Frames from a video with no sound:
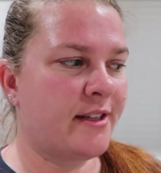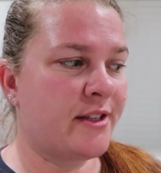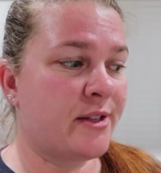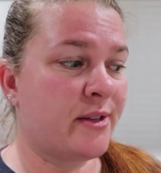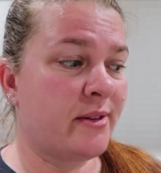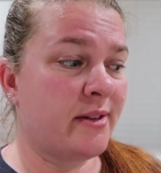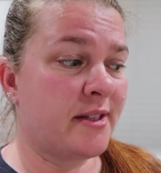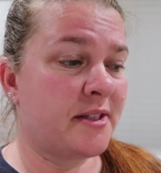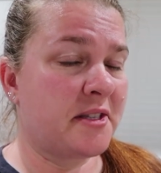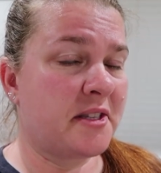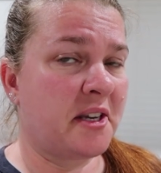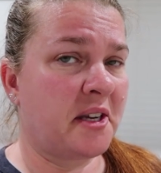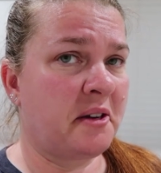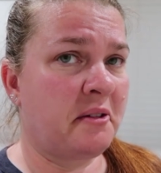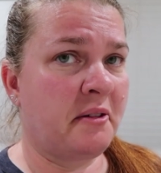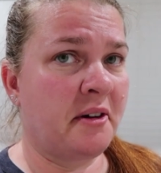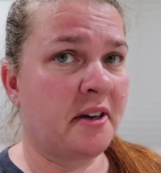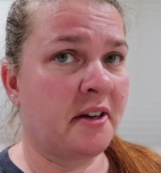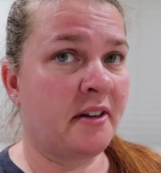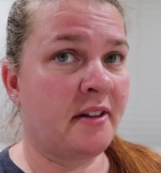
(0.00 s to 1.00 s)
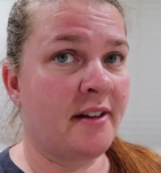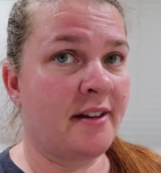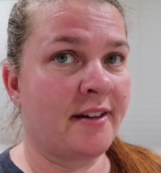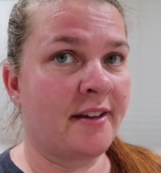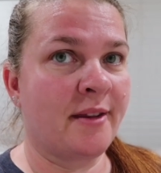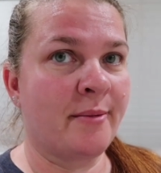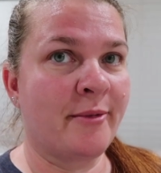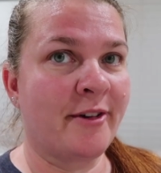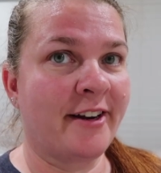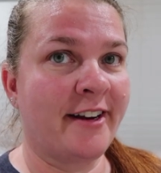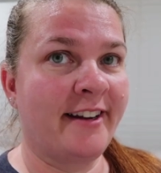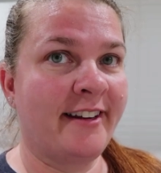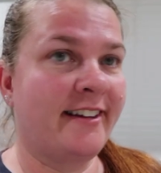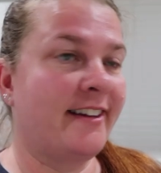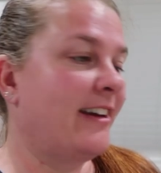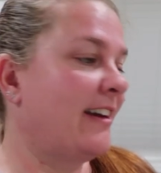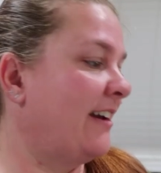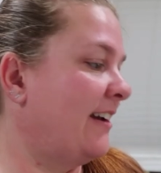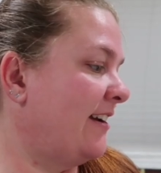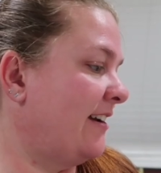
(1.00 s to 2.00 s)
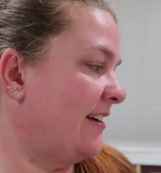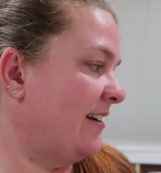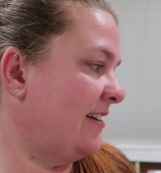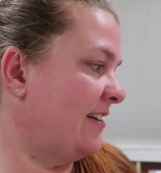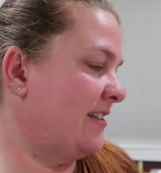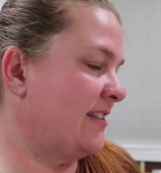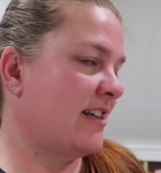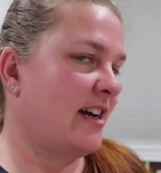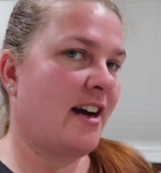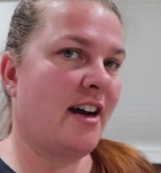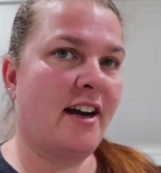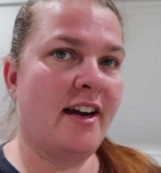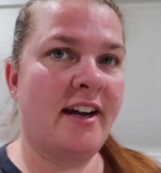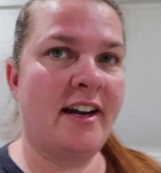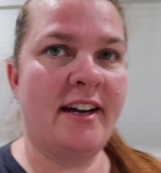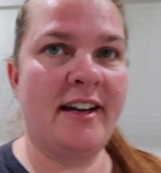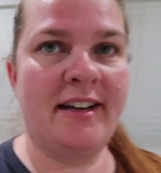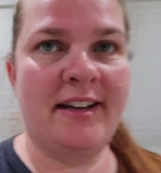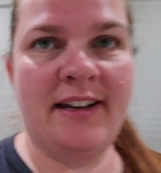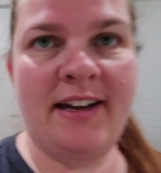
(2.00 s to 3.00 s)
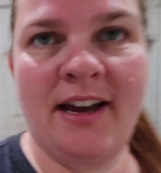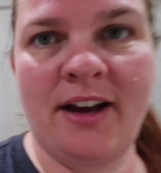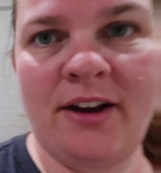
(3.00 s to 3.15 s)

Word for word: So it's like one o'clock in the morning, and I